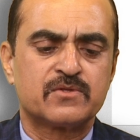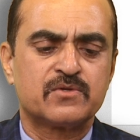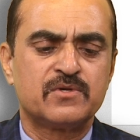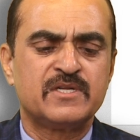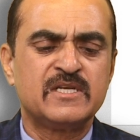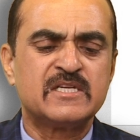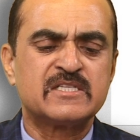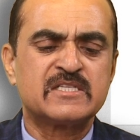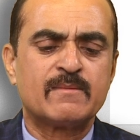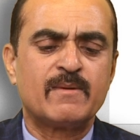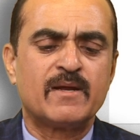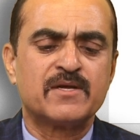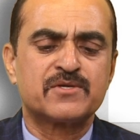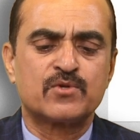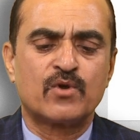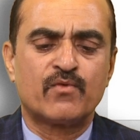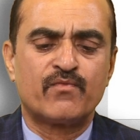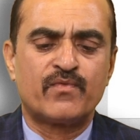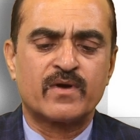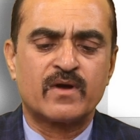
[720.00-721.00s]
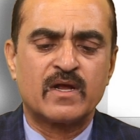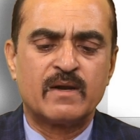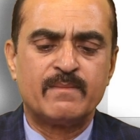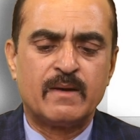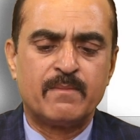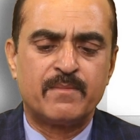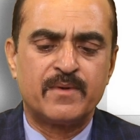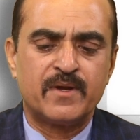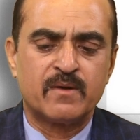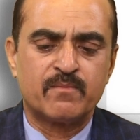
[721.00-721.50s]
So destabilization of fungal
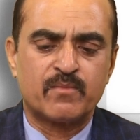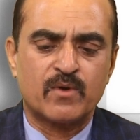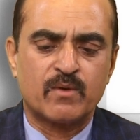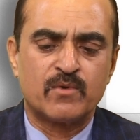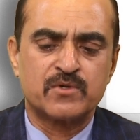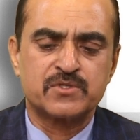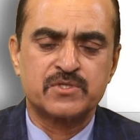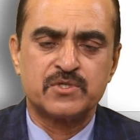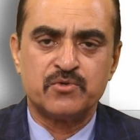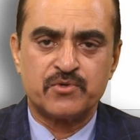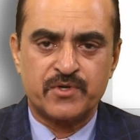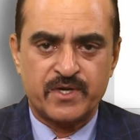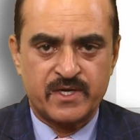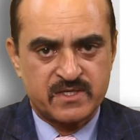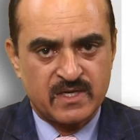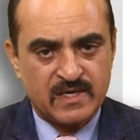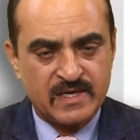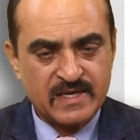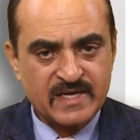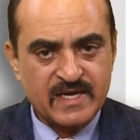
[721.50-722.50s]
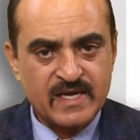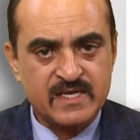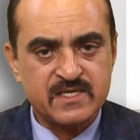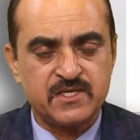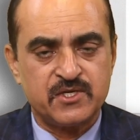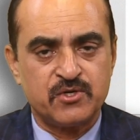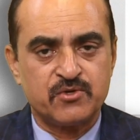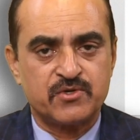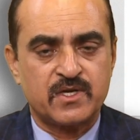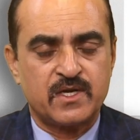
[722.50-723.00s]
membrane promotes nutrient leakage
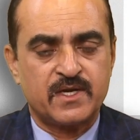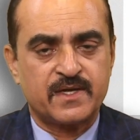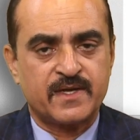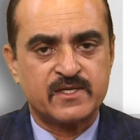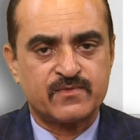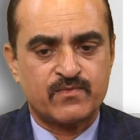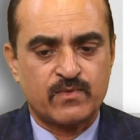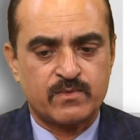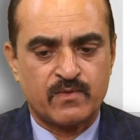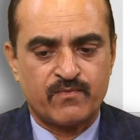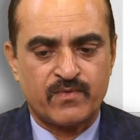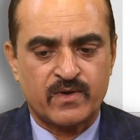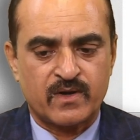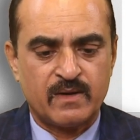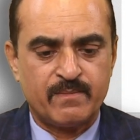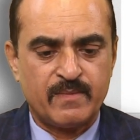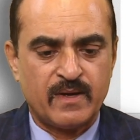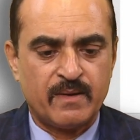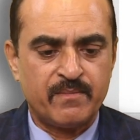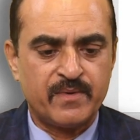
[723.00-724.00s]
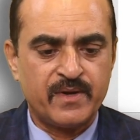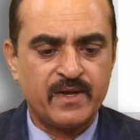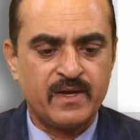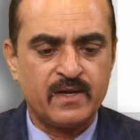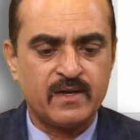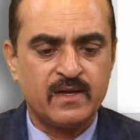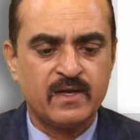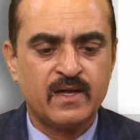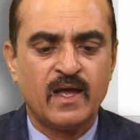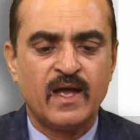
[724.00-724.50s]
from the fungal
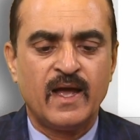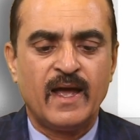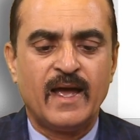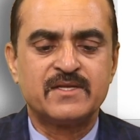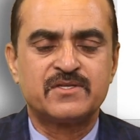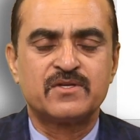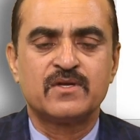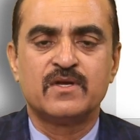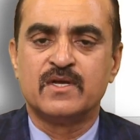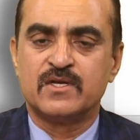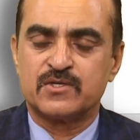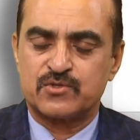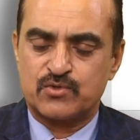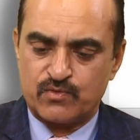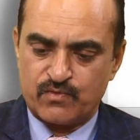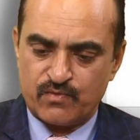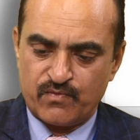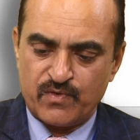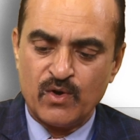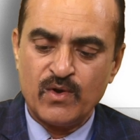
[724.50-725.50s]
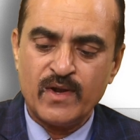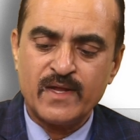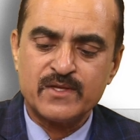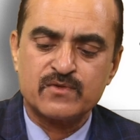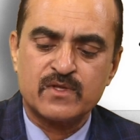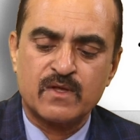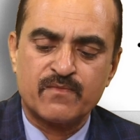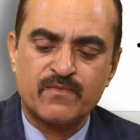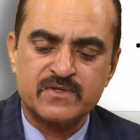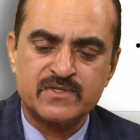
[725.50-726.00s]
membrane, hence so the virulence
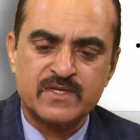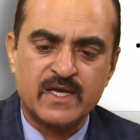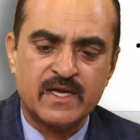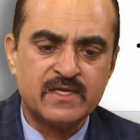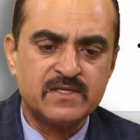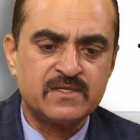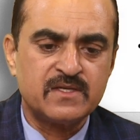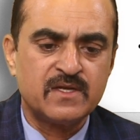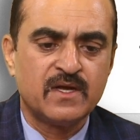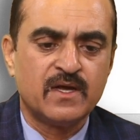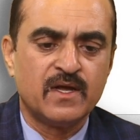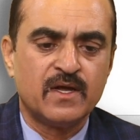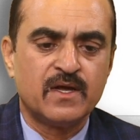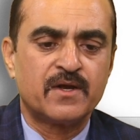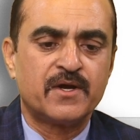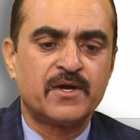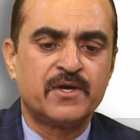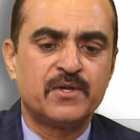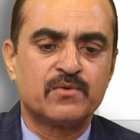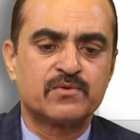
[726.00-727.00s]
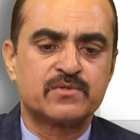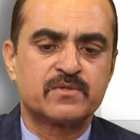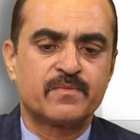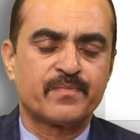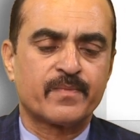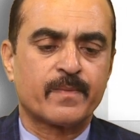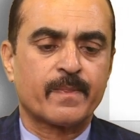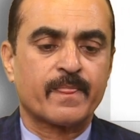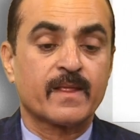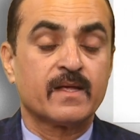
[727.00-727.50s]
of the fungi is reduced.
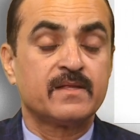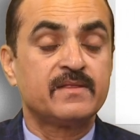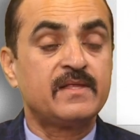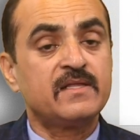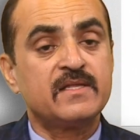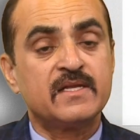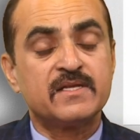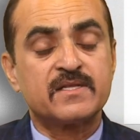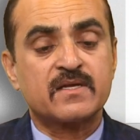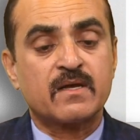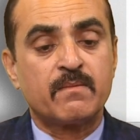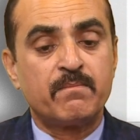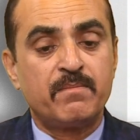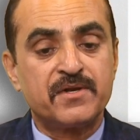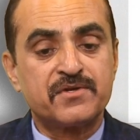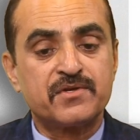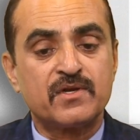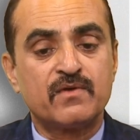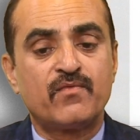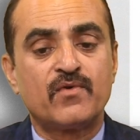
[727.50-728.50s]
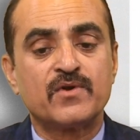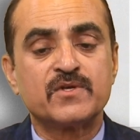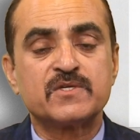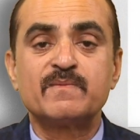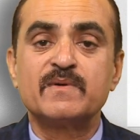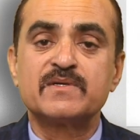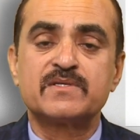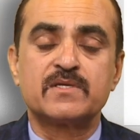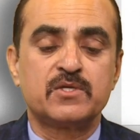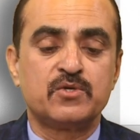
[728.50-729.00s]
Then there is the competition for
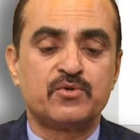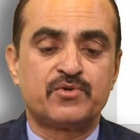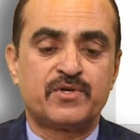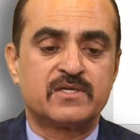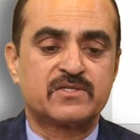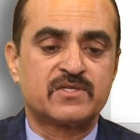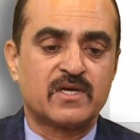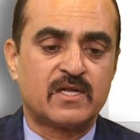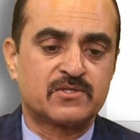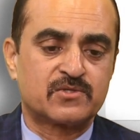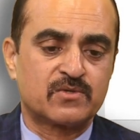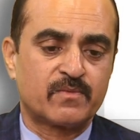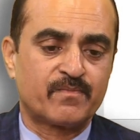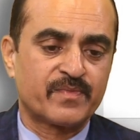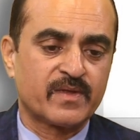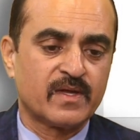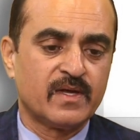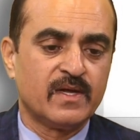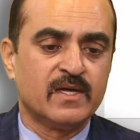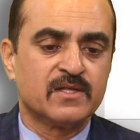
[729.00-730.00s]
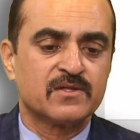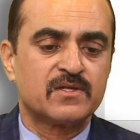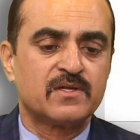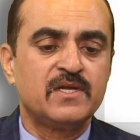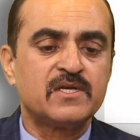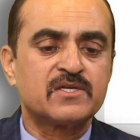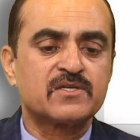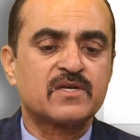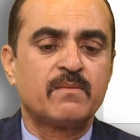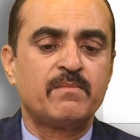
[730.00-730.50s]
space and nutrients also. The
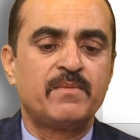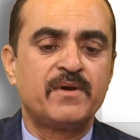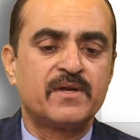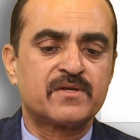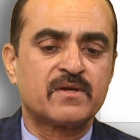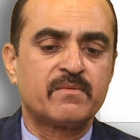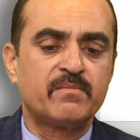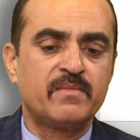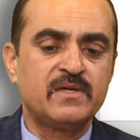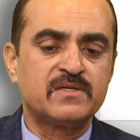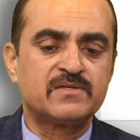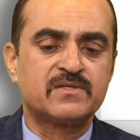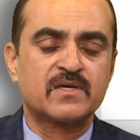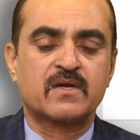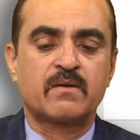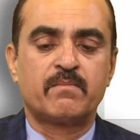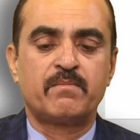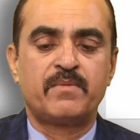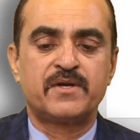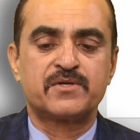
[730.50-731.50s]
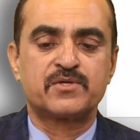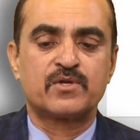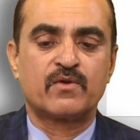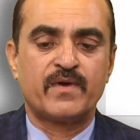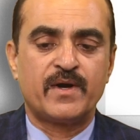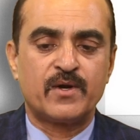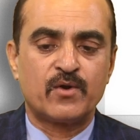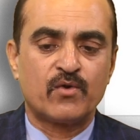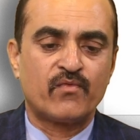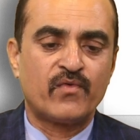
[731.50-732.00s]
niche competition means the competition of
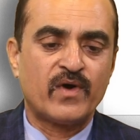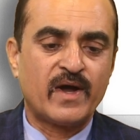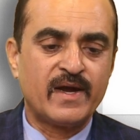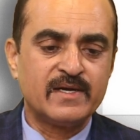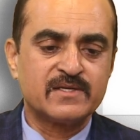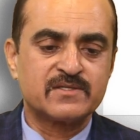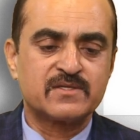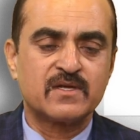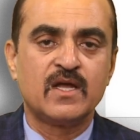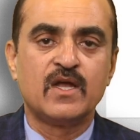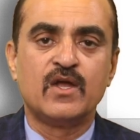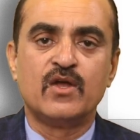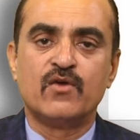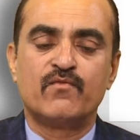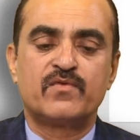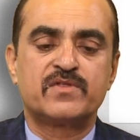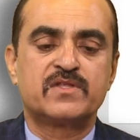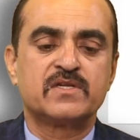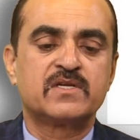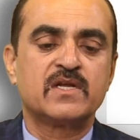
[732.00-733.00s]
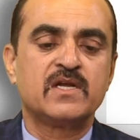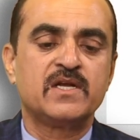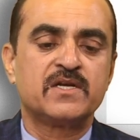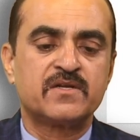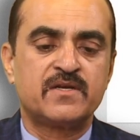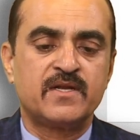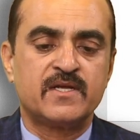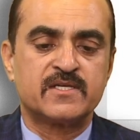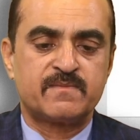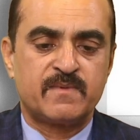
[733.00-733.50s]
endophytes with the
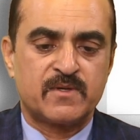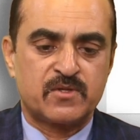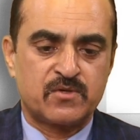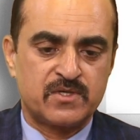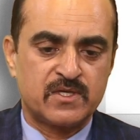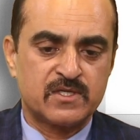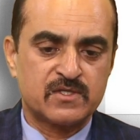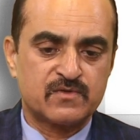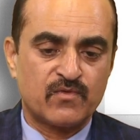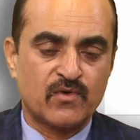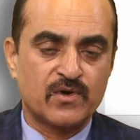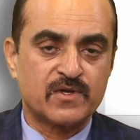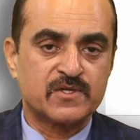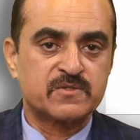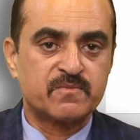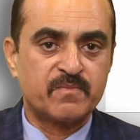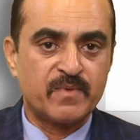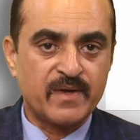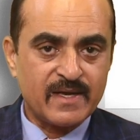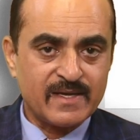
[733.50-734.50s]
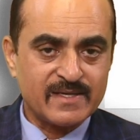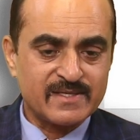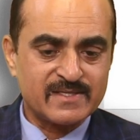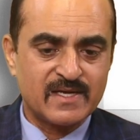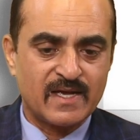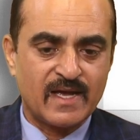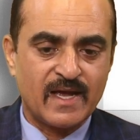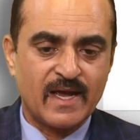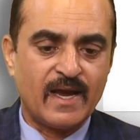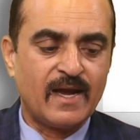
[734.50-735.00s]
deleterious pathogens for space
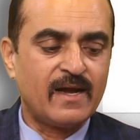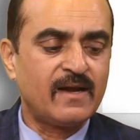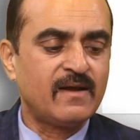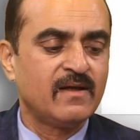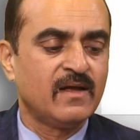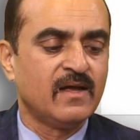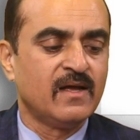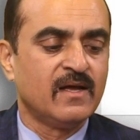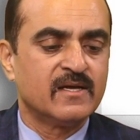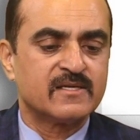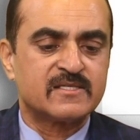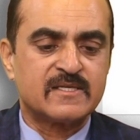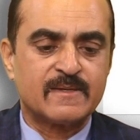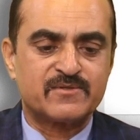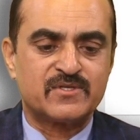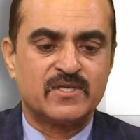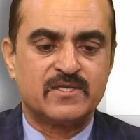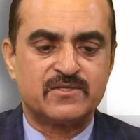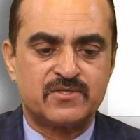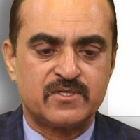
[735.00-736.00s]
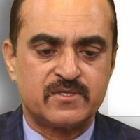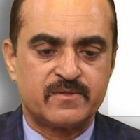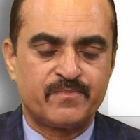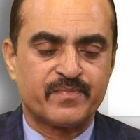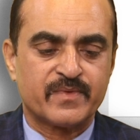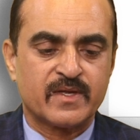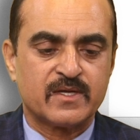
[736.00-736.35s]
and substances.